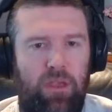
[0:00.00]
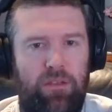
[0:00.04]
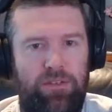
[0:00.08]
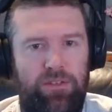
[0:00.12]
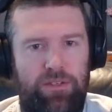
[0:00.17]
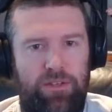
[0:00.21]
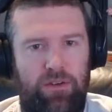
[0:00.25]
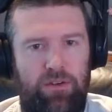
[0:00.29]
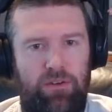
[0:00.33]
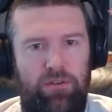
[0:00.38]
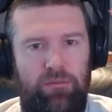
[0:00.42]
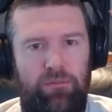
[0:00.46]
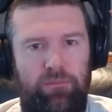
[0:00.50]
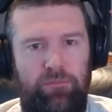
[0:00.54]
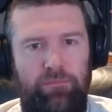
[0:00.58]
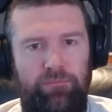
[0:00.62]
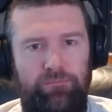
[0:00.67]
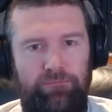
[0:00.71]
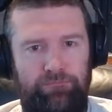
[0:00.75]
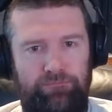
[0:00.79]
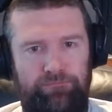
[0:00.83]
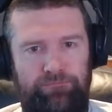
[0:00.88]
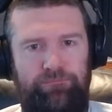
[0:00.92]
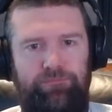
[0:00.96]
So
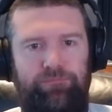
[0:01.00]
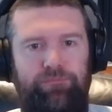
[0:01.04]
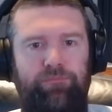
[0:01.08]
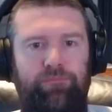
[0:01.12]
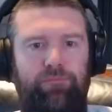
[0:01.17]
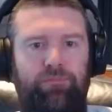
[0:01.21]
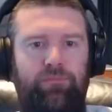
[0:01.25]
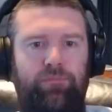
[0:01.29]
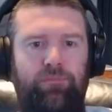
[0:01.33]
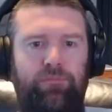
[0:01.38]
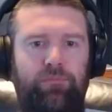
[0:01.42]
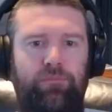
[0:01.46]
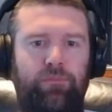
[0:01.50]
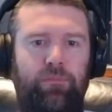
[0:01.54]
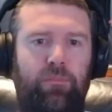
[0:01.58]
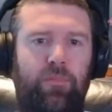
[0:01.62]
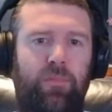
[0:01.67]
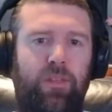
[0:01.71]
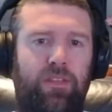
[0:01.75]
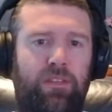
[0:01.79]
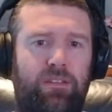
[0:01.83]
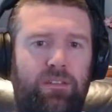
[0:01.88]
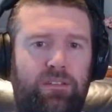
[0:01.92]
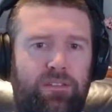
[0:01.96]

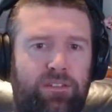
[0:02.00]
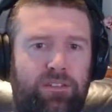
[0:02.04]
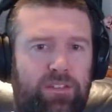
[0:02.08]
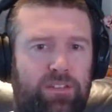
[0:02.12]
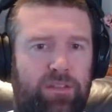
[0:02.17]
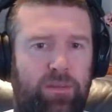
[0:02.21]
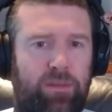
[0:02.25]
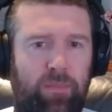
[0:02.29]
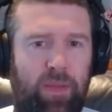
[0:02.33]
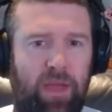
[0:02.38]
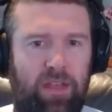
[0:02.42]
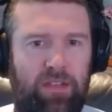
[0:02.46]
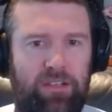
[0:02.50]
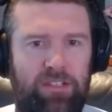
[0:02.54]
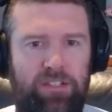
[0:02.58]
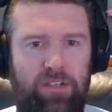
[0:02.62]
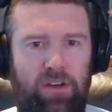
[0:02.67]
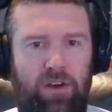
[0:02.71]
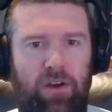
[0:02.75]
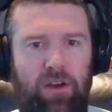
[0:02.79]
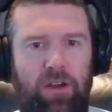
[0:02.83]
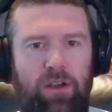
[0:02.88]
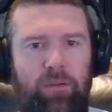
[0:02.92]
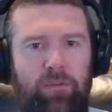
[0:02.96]
it's just about
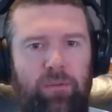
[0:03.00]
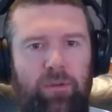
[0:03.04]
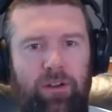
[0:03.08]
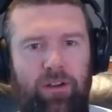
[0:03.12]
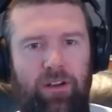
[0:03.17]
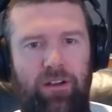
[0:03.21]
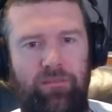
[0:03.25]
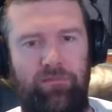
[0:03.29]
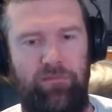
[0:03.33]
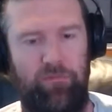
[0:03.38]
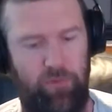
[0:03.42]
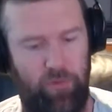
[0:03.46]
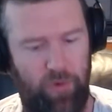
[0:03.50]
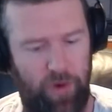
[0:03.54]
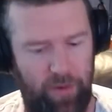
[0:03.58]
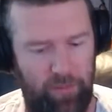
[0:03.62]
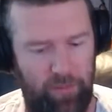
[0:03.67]
time, and I've